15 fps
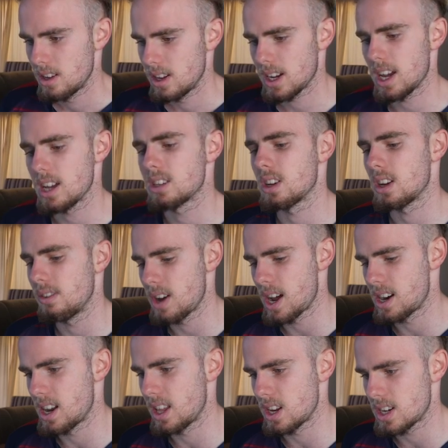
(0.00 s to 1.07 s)
Okay, so you've had
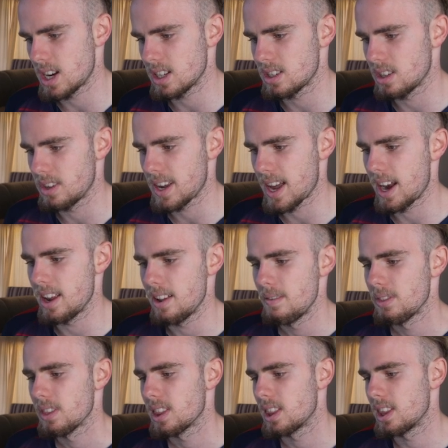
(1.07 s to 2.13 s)
another chance to look at it.
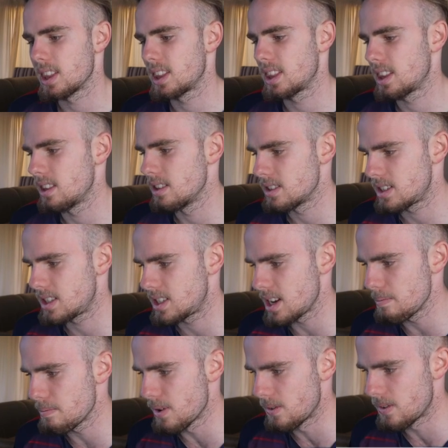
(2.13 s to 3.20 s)
The
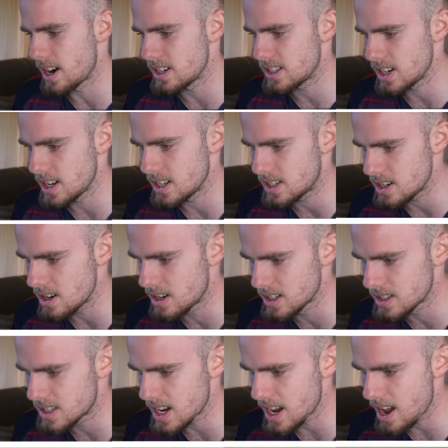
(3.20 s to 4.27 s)
simple reason is, you
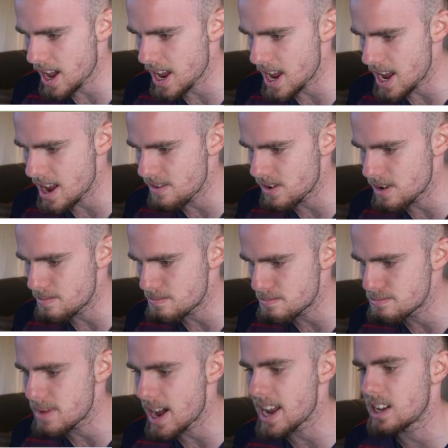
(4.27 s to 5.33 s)
can see I
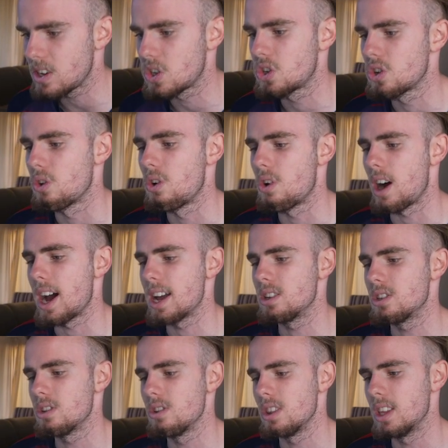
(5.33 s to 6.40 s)
even make sure I
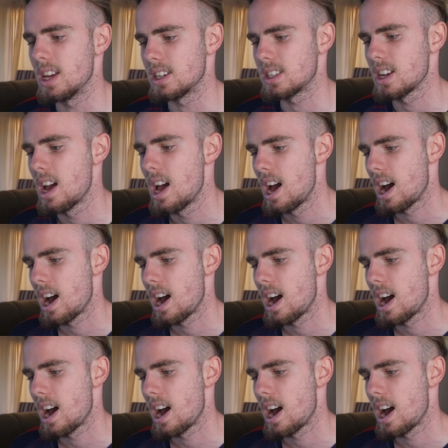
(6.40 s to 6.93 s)
do this.